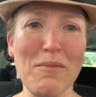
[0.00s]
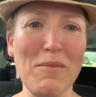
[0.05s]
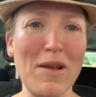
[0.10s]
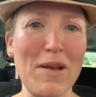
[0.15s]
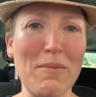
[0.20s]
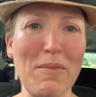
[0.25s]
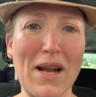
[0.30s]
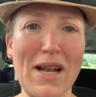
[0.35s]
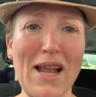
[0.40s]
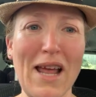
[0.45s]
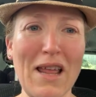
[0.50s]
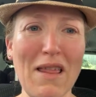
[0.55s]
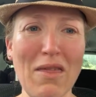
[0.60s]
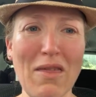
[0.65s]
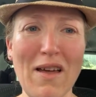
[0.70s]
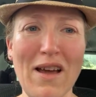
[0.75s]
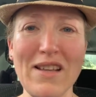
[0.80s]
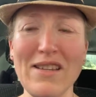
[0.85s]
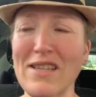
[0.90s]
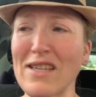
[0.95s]
in my late
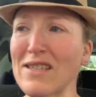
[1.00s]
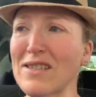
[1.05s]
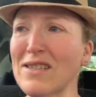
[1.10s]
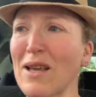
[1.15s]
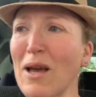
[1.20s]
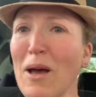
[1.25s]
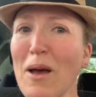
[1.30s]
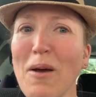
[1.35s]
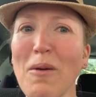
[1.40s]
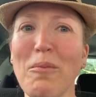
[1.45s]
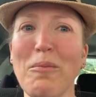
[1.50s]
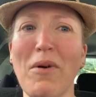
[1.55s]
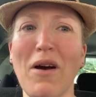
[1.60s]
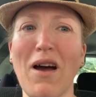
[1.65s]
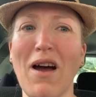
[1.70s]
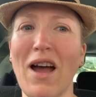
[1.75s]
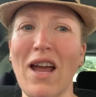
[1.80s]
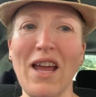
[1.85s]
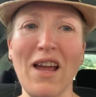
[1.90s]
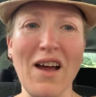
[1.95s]
30s,
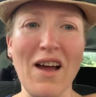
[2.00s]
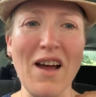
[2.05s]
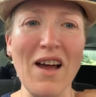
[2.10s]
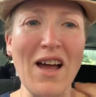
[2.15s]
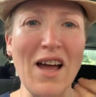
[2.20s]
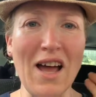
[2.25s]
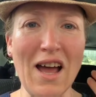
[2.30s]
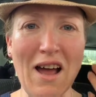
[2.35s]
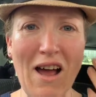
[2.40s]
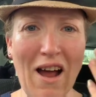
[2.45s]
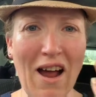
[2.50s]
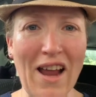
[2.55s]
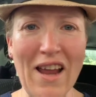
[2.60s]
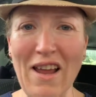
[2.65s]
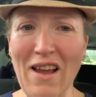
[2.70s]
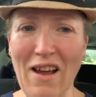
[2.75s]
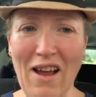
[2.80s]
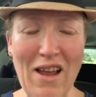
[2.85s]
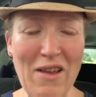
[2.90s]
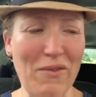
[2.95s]
but
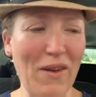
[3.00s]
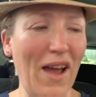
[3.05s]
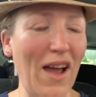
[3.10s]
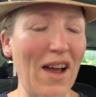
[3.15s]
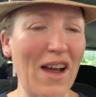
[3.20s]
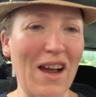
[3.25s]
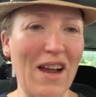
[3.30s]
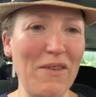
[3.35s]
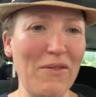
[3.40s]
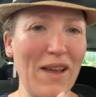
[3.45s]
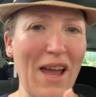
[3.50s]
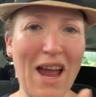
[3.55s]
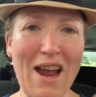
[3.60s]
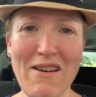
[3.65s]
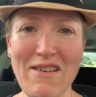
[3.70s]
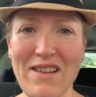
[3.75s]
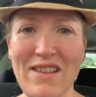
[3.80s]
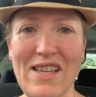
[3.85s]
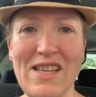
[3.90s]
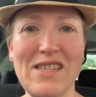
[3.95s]
I've
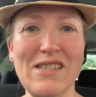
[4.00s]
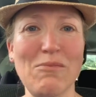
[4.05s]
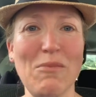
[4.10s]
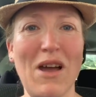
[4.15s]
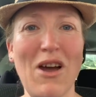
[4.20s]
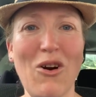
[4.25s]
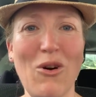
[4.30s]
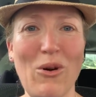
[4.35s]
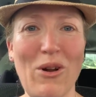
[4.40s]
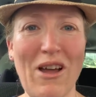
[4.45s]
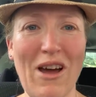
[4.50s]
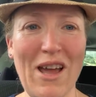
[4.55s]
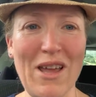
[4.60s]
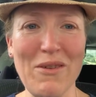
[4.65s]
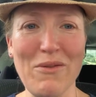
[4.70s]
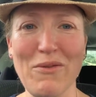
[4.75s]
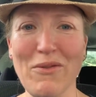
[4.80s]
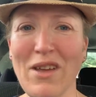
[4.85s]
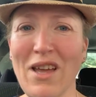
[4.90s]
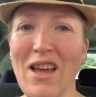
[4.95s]
carried this my whole
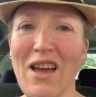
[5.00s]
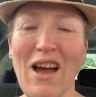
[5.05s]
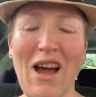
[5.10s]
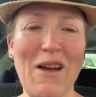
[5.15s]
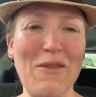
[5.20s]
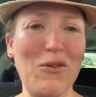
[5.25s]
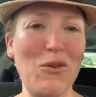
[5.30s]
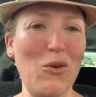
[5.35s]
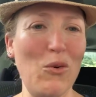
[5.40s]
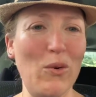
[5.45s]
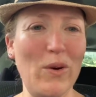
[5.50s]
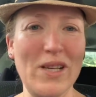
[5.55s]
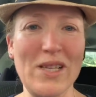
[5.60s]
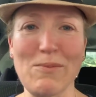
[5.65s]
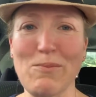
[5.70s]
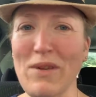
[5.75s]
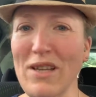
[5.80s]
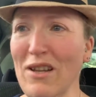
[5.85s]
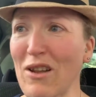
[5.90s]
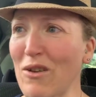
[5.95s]
life. I've always
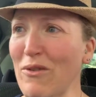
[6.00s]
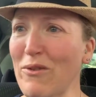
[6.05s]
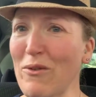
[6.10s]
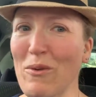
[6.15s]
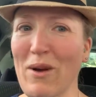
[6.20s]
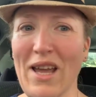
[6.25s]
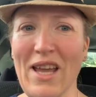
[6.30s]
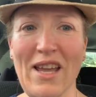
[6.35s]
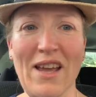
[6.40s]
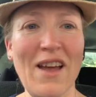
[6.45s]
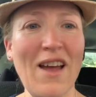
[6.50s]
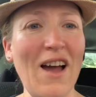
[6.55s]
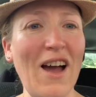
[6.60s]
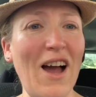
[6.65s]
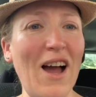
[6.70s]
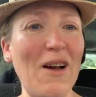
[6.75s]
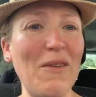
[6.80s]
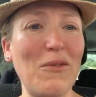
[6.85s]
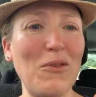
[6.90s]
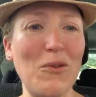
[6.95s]
been overweight.
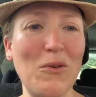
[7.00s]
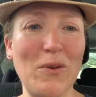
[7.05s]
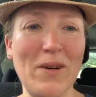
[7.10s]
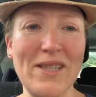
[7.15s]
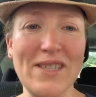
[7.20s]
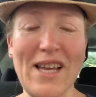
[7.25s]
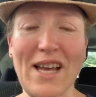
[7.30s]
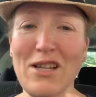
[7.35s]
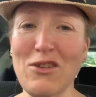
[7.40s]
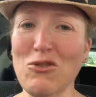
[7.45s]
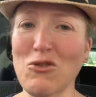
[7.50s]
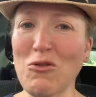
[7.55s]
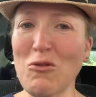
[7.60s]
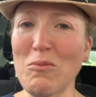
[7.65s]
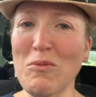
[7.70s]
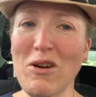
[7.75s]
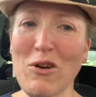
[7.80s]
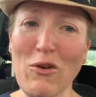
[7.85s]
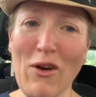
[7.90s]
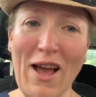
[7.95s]
I've always had
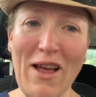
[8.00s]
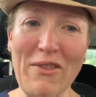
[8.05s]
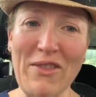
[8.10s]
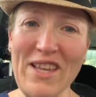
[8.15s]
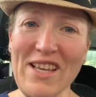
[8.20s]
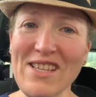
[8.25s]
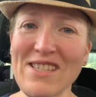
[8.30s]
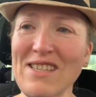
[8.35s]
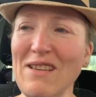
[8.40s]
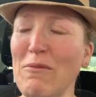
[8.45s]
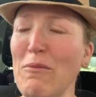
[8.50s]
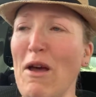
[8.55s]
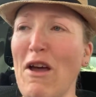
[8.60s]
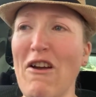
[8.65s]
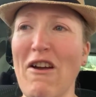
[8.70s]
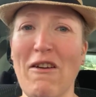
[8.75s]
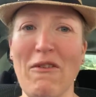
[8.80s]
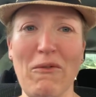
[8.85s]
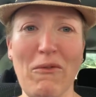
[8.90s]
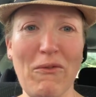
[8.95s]
trauma around this,
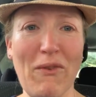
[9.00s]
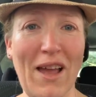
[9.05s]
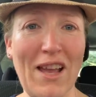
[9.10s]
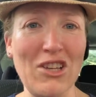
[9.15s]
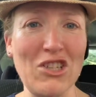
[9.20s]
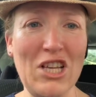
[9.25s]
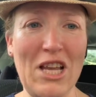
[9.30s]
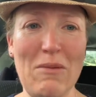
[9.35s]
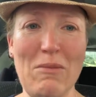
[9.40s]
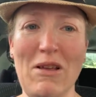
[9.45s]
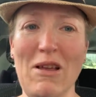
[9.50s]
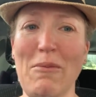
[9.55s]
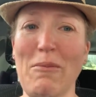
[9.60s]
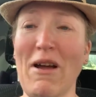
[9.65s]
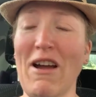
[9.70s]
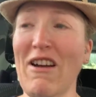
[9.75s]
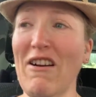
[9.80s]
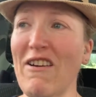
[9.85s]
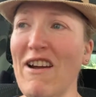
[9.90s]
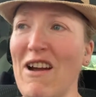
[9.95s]
around fat shaming,
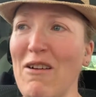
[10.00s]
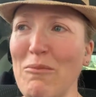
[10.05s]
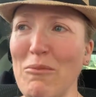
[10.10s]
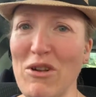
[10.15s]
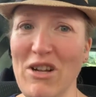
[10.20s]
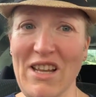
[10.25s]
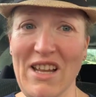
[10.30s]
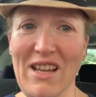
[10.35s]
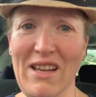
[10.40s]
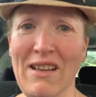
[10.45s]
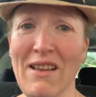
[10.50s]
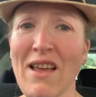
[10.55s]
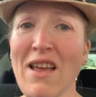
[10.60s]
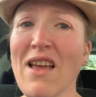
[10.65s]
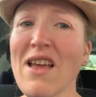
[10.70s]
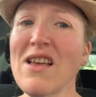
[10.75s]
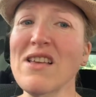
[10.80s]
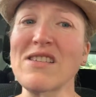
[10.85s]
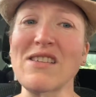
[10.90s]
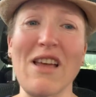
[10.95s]
around bullying.
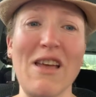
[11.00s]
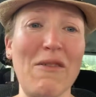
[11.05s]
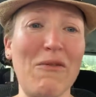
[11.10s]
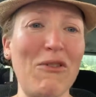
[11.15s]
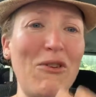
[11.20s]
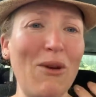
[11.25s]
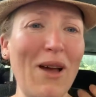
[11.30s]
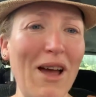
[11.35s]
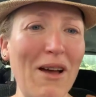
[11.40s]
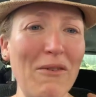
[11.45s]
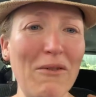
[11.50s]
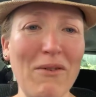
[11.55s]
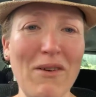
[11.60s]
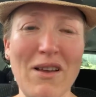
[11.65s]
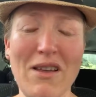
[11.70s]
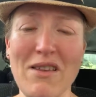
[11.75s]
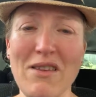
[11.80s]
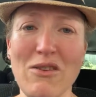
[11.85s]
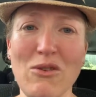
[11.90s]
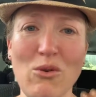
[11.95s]
So if you have
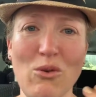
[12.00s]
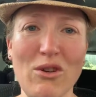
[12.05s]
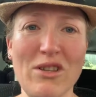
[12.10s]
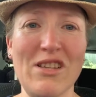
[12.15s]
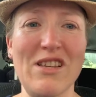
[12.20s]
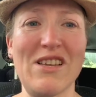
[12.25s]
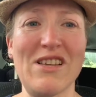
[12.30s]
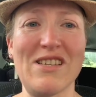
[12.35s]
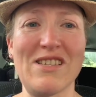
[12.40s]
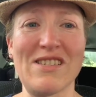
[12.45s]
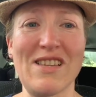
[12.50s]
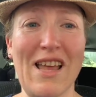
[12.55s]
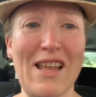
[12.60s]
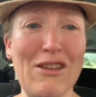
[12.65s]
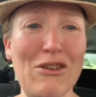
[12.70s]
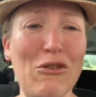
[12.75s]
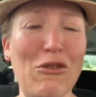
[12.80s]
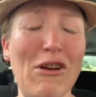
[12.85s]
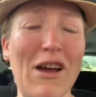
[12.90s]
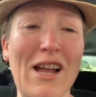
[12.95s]
daughters
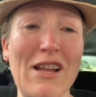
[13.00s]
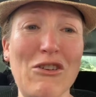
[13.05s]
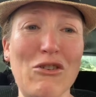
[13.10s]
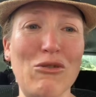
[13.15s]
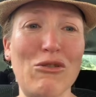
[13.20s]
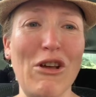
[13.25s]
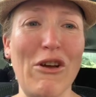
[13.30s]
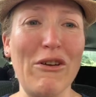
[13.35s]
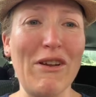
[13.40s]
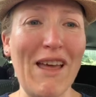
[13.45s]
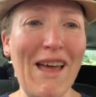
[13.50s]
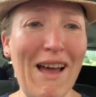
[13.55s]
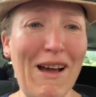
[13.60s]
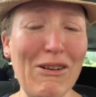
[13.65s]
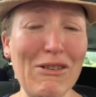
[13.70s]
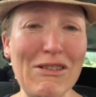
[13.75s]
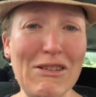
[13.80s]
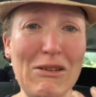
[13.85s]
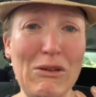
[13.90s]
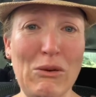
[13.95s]
and you don't know
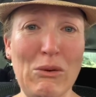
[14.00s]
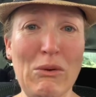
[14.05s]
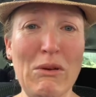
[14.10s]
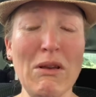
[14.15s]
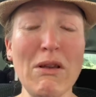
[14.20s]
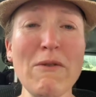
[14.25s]
how to...